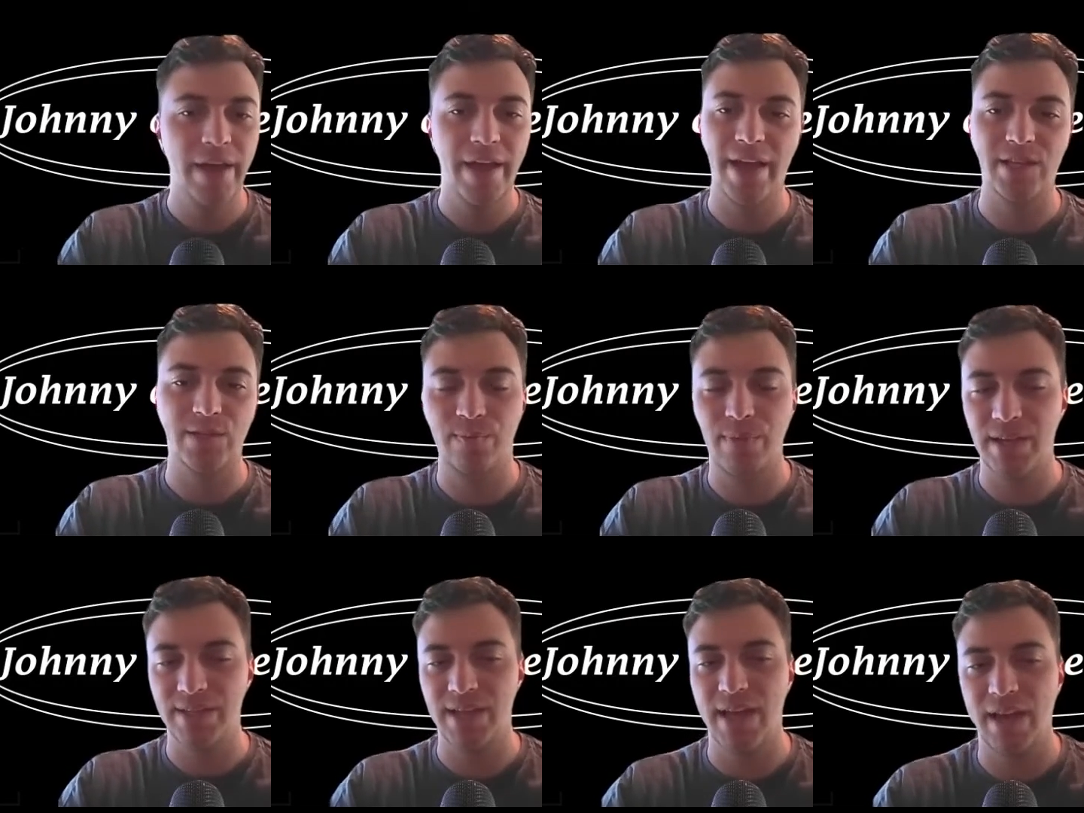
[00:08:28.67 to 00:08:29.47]

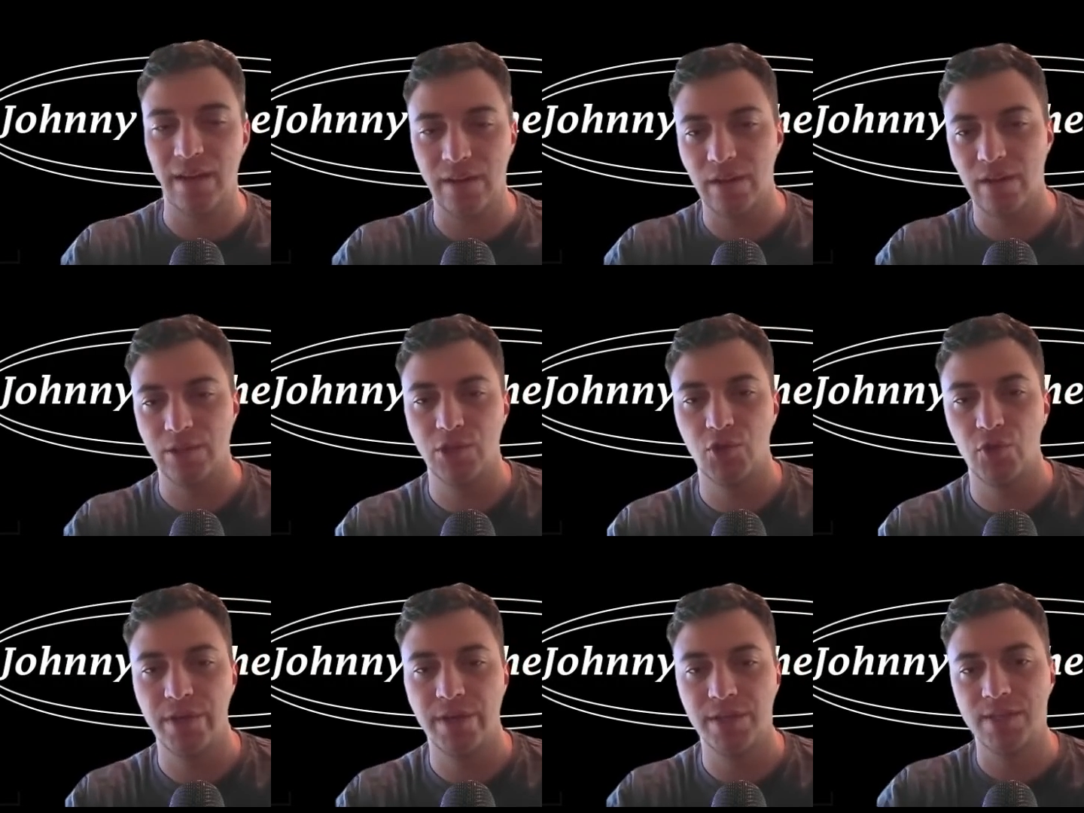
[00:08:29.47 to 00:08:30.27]
has had a
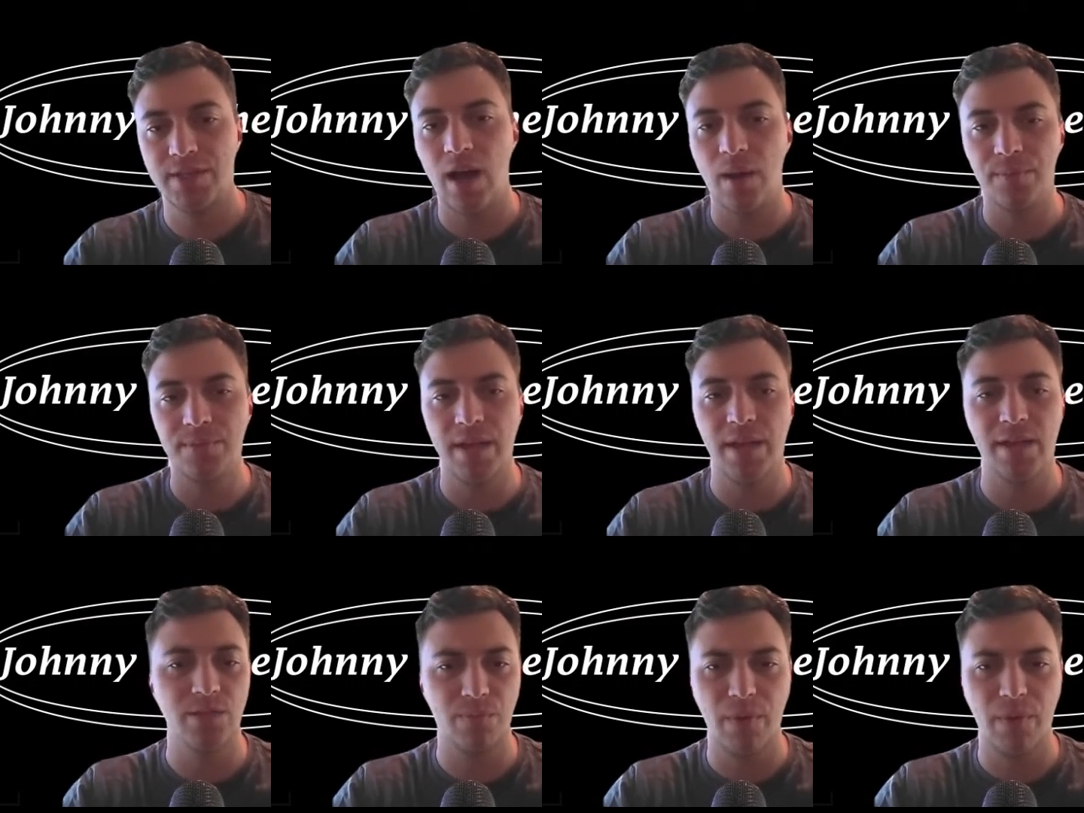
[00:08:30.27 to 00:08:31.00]
streak of top 10s.